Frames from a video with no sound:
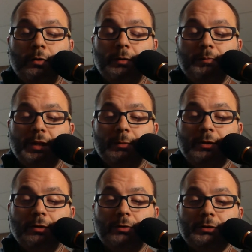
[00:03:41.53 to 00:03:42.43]
and I'm going to
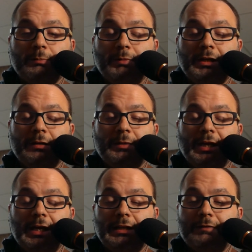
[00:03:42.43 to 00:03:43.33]
go to medium
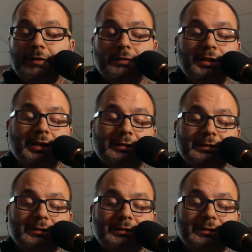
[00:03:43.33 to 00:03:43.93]
gain, leave everything else the